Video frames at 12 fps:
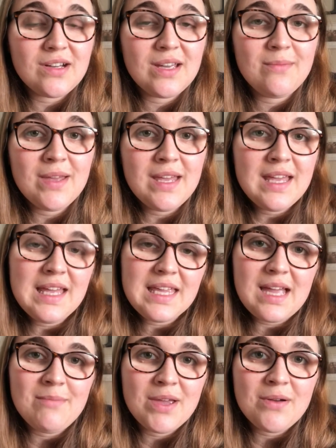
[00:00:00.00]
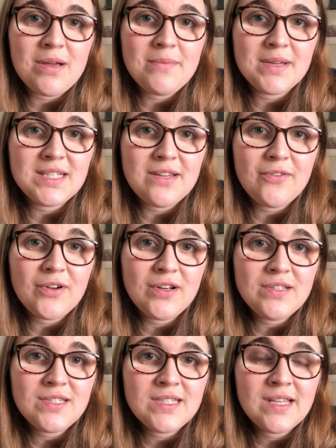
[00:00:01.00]
time can make quite a big
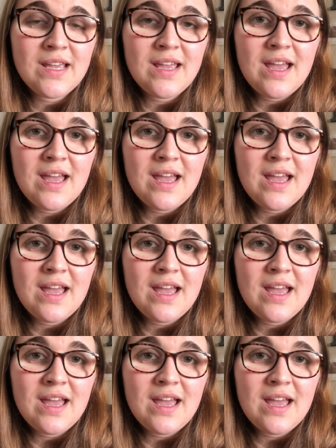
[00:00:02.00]
difference.